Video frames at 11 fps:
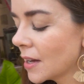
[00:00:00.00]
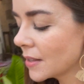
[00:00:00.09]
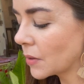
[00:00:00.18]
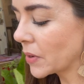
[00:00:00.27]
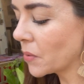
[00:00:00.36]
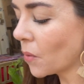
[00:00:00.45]
that
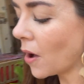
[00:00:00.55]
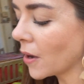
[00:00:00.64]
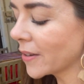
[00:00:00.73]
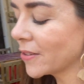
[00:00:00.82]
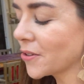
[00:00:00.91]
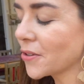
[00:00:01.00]
we walk
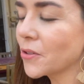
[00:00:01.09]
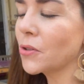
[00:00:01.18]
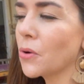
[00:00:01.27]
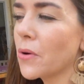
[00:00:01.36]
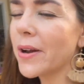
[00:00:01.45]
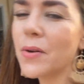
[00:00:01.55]
in your
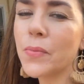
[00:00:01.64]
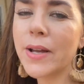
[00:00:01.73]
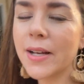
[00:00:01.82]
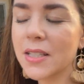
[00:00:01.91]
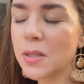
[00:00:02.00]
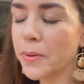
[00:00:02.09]
glory and we
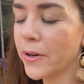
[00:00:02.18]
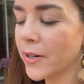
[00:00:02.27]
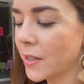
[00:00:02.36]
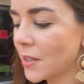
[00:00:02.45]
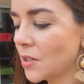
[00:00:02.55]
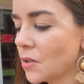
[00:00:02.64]

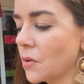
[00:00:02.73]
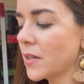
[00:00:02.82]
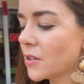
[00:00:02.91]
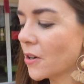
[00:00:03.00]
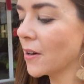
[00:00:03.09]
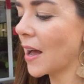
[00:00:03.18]
experience you as
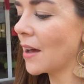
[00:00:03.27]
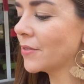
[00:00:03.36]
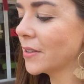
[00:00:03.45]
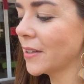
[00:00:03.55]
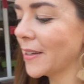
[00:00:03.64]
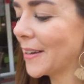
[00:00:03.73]
our
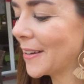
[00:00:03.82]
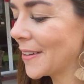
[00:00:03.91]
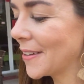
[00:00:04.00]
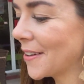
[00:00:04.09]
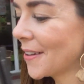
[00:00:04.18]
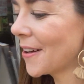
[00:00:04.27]
heavenly
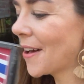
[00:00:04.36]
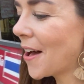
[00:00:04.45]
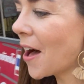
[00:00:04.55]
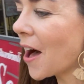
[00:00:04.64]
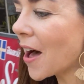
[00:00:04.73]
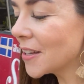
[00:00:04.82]

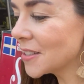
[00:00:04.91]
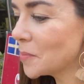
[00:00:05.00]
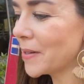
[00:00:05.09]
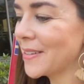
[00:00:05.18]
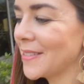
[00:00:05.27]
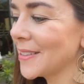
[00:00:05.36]

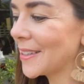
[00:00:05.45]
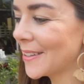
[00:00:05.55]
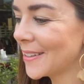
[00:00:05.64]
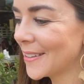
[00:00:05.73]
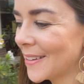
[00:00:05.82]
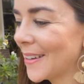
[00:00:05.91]
husband,
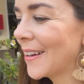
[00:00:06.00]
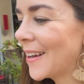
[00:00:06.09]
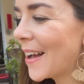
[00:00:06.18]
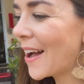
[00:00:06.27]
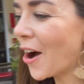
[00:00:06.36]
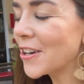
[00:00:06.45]

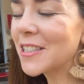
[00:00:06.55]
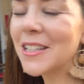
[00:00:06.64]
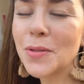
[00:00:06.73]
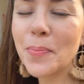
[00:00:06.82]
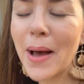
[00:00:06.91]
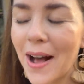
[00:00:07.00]
our
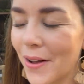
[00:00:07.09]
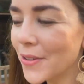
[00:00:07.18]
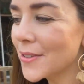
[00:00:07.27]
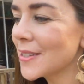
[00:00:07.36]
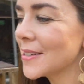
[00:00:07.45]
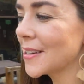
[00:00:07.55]

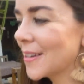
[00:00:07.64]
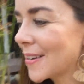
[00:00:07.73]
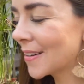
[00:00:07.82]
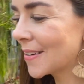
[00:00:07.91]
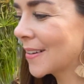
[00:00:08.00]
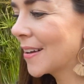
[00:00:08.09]
spouse,
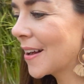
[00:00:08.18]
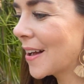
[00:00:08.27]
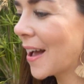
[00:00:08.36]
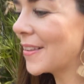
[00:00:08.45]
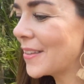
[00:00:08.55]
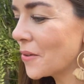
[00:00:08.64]

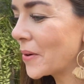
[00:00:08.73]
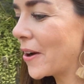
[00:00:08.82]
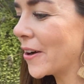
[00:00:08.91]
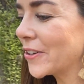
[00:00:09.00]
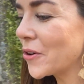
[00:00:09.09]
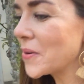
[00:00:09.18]
and that we are
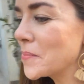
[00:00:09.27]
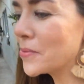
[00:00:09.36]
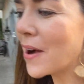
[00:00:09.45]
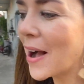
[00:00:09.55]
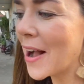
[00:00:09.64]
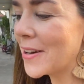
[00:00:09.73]
your
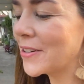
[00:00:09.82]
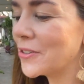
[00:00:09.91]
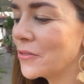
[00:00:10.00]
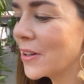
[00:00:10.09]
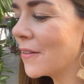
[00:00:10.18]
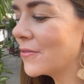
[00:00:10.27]
bride, and you
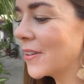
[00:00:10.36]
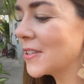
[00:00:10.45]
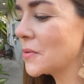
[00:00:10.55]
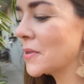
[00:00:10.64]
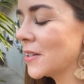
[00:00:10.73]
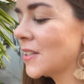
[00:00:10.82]
love us
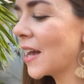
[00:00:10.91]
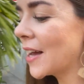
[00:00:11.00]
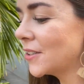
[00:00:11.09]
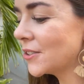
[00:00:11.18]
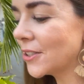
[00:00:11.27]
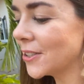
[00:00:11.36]
with a
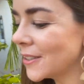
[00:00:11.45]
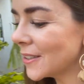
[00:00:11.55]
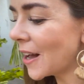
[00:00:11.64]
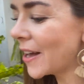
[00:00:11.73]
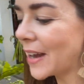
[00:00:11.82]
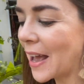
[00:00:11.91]
tender,
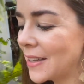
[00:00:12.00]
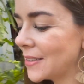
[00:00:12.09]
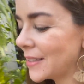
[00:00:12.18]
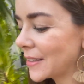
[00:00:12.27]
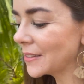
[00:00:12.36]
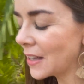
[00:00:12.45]

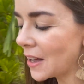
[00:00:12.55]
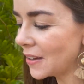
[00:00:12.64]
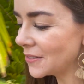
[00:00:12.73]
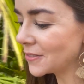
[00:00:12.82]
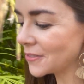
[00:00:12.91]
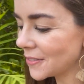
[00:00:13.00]
unending
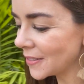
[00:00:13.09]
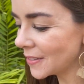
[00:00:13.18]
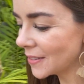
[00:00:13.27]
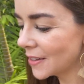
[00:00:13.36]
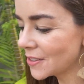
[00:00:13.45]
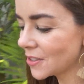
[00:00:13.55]
love,
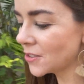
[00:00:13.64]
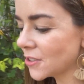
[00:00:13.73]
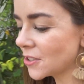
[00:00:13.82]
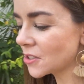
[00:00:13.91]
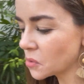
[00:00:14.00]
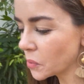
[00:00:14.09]
such a
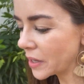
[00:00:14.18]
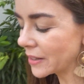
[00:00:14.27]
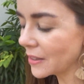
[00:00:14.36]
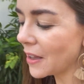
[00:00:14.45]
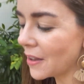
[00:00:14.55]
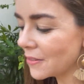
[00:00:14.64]
sweet
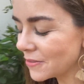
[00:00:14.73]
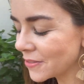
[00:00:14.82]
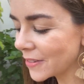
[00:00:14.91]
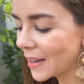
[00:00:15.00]
love.